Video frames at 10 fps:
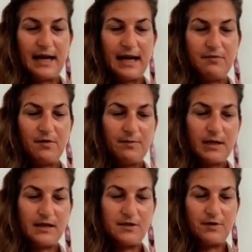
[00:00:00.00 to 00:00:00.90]
And
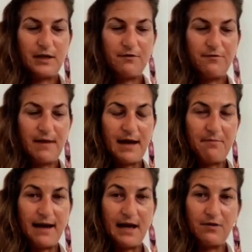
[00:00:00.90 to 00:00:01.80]
because one of my
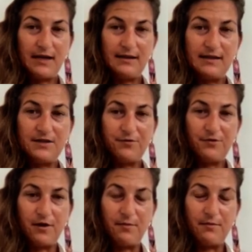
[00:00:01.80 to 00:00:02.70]
background is
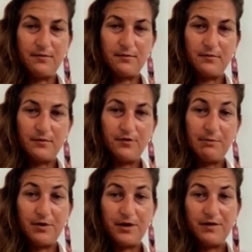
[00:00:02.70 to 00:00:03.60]
from
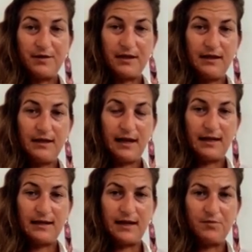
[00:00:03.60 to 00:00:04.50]
rebirthing
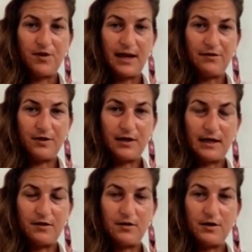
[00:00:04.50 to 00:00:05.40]
and breathwork
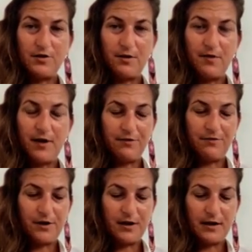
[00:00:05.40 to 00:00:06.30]
and holotrope
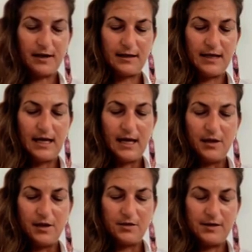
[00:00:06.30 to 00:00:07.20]
breathwork, and
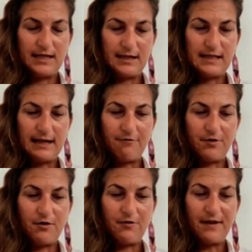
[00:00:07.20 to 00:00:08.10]
Stanislav
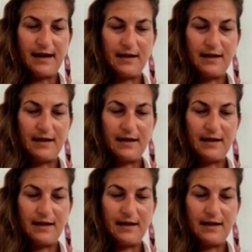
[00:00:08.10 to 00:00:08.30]
Grof,